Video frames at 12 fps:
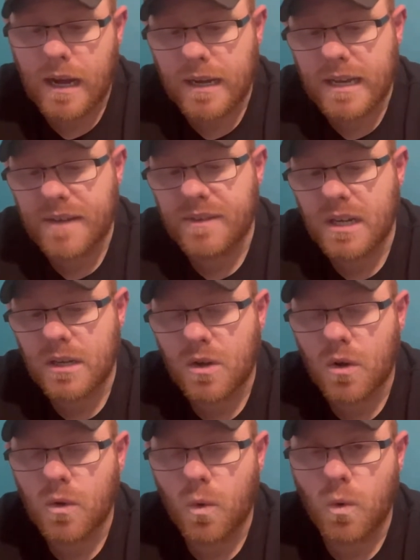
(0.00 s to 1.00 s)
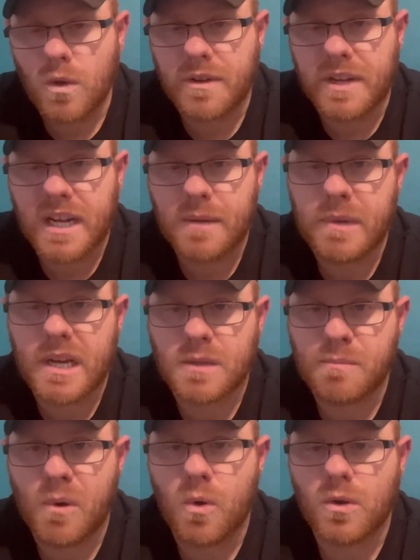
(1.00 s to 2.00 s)
I never got to hold a
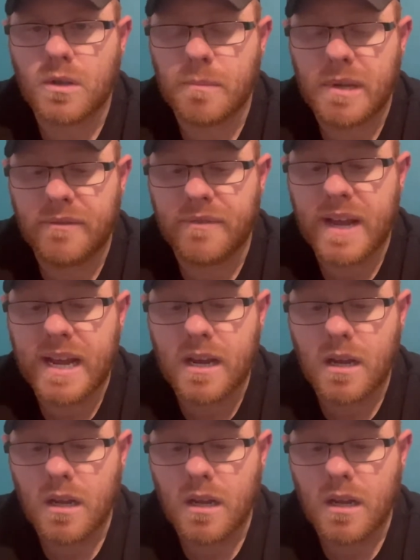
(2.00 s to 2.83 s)
TBS Boar to be fair.